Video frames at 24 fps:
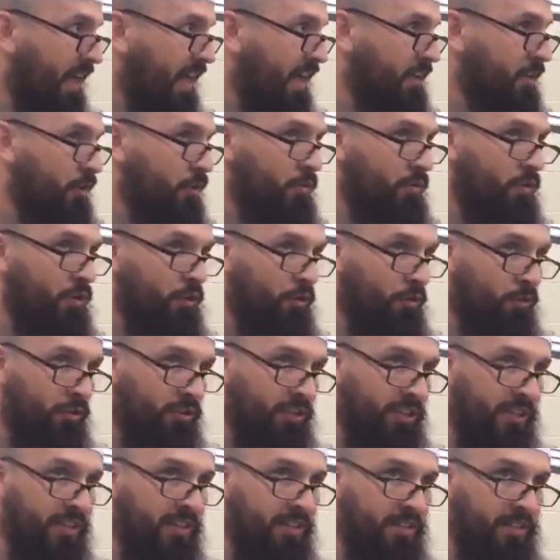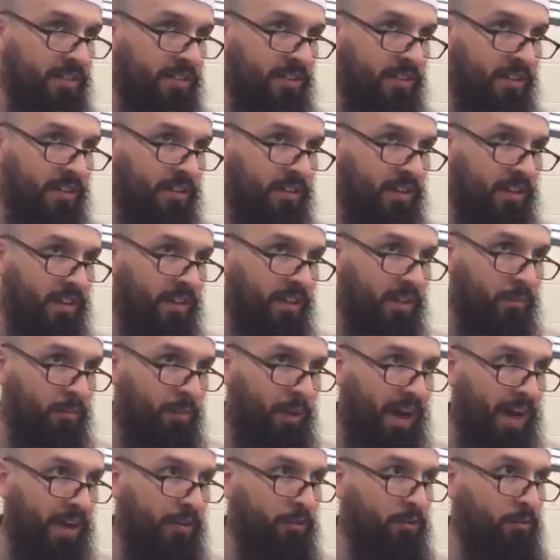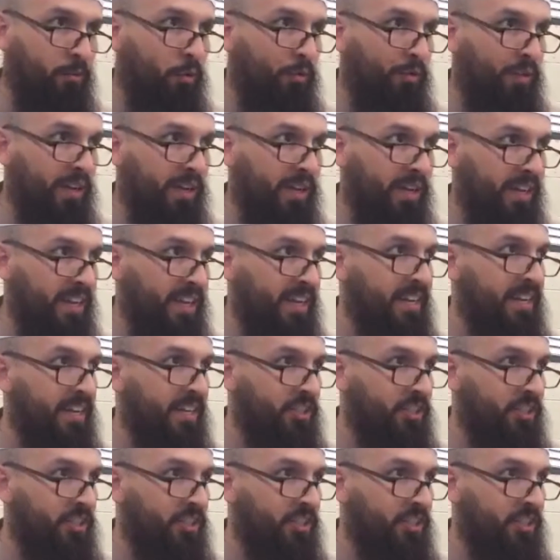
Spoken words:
And you use it by removing any